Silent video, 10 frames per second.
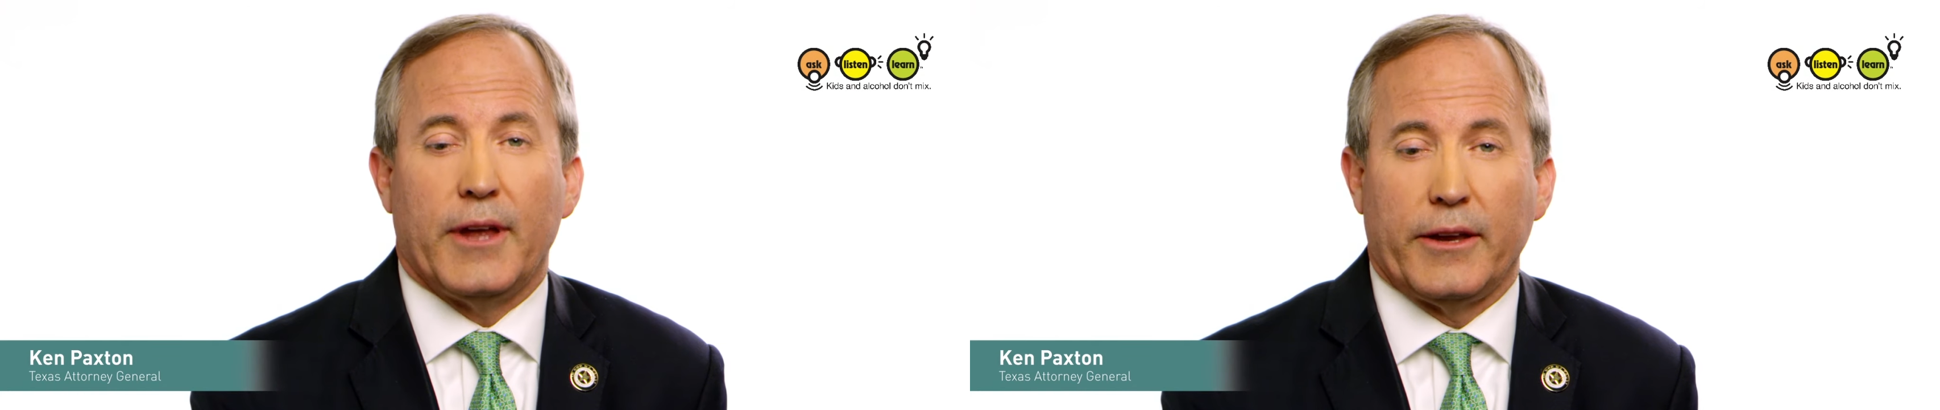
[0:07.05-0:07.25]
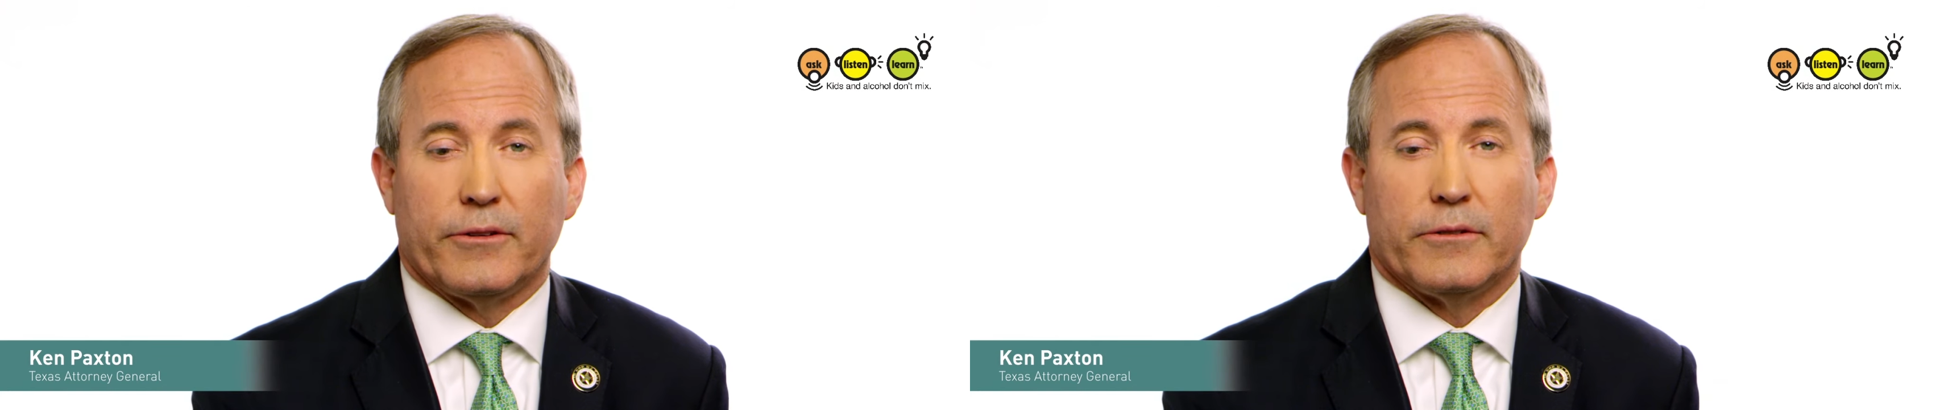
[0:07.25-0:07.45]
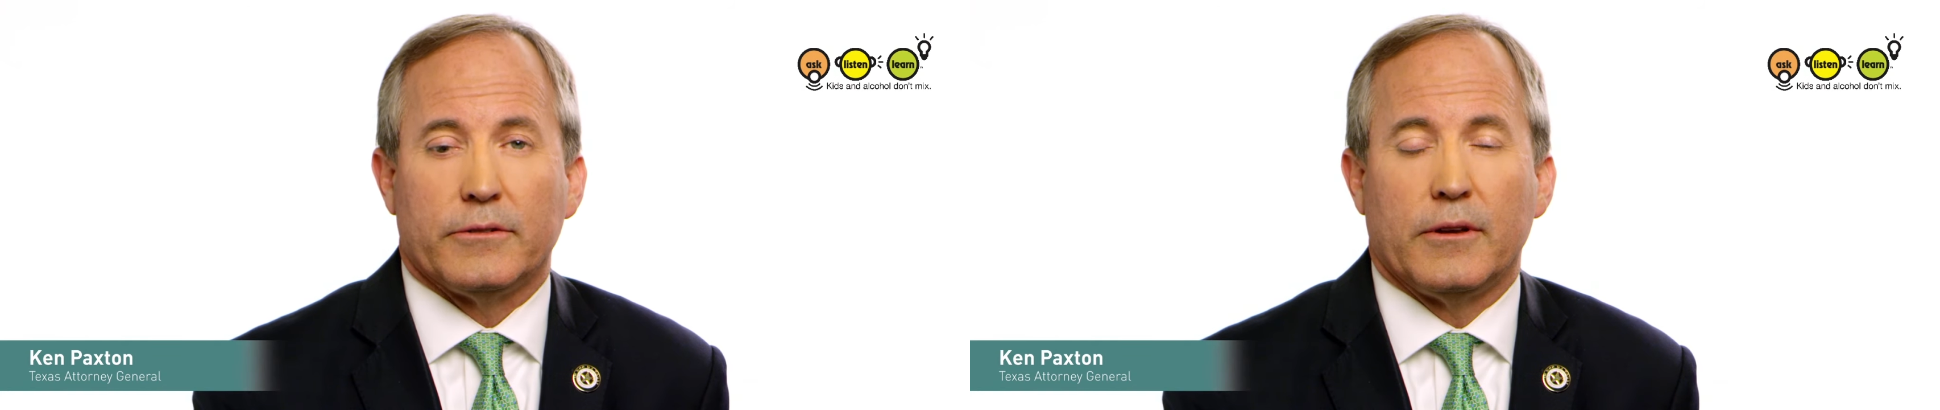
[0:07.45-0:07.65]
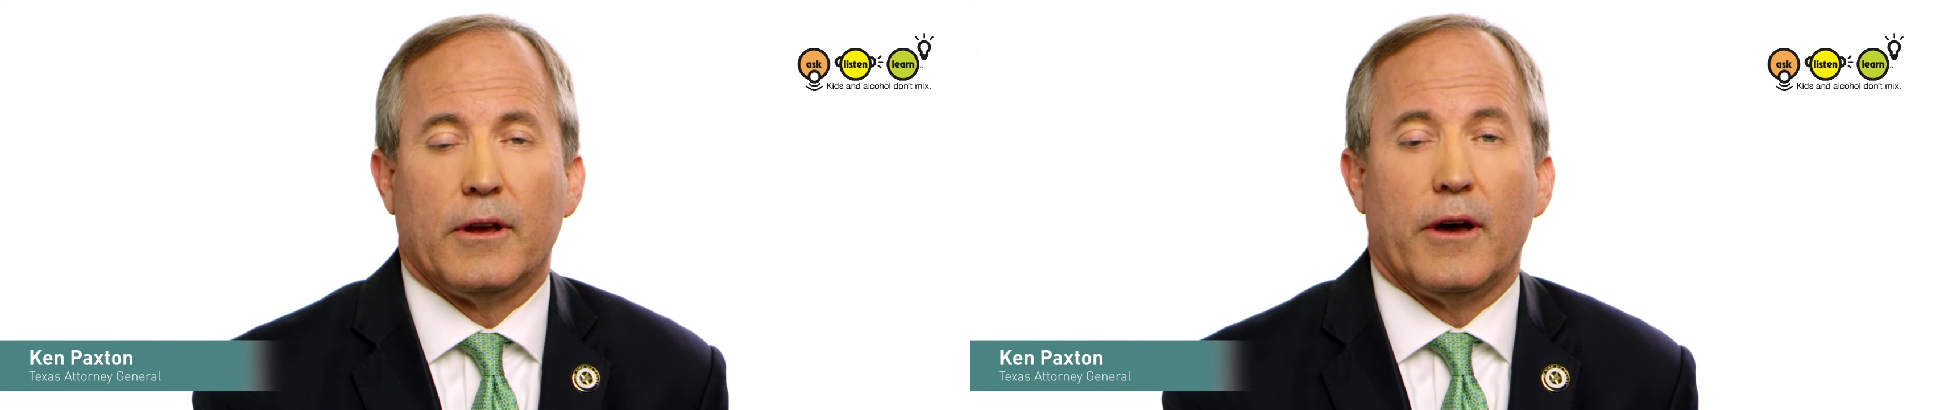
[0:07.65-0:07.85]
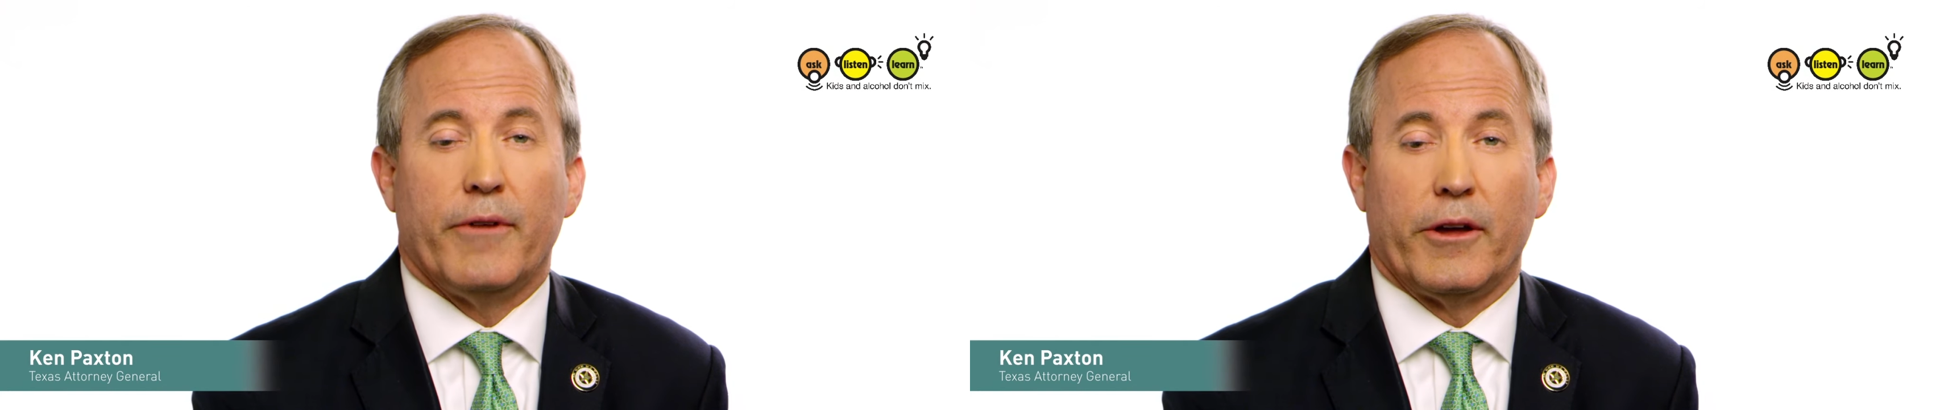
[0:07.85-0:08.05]
dangers
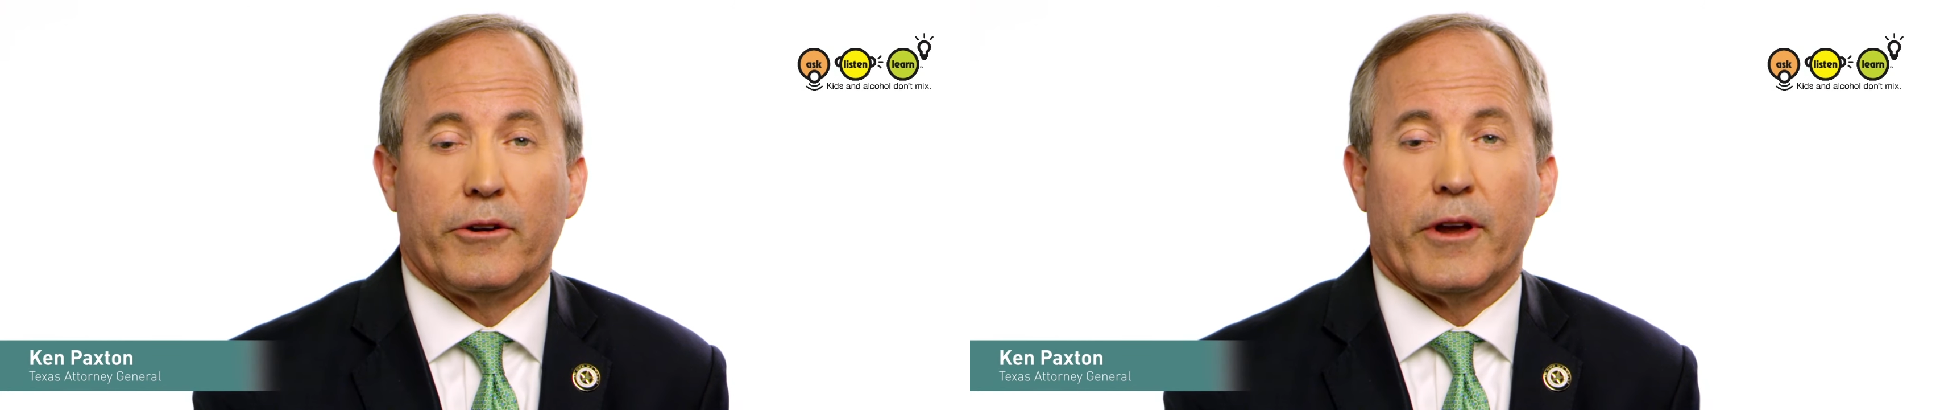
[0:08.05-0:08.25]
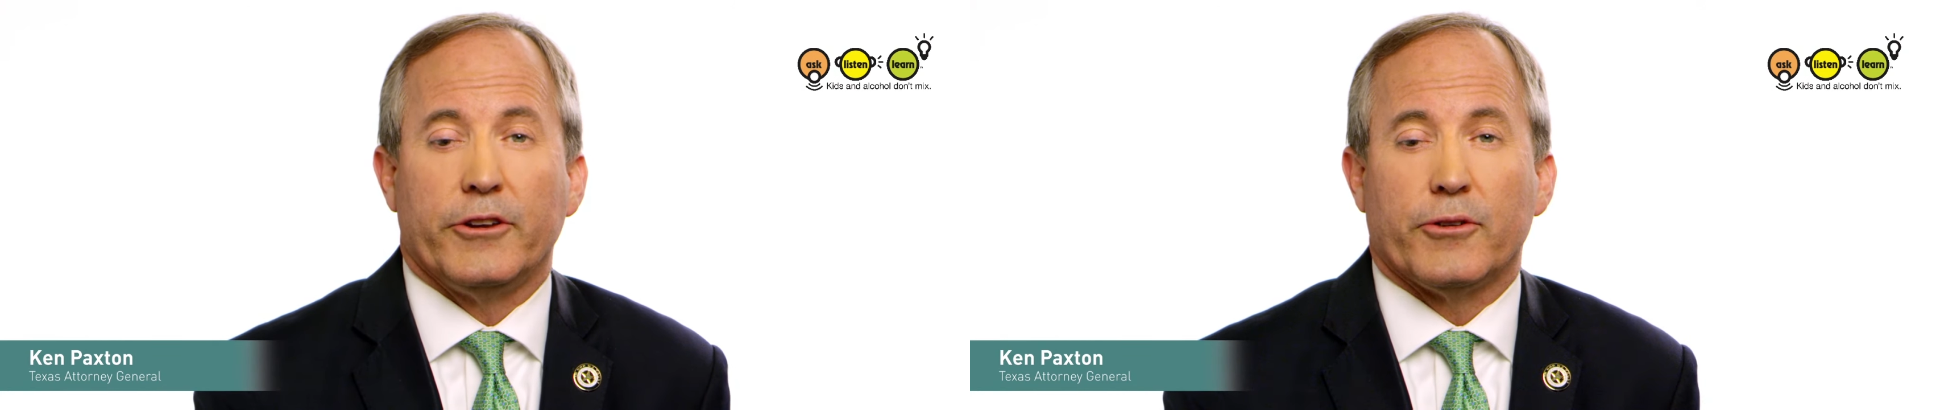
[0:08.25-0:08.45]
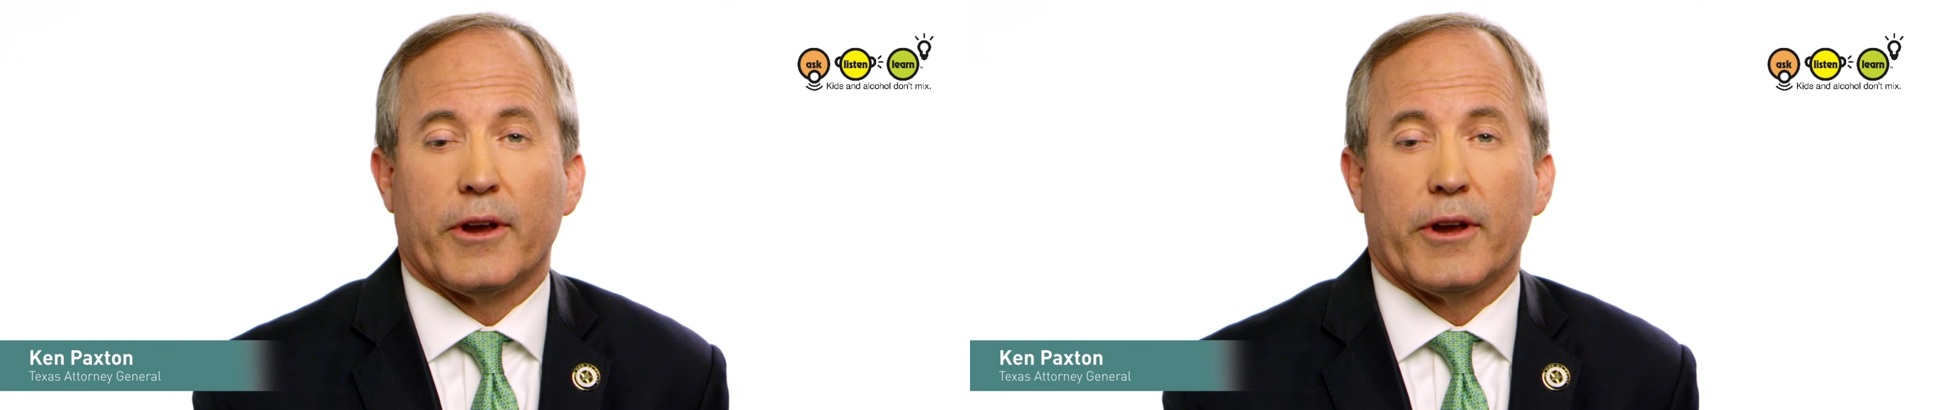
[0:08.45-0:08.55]
of underage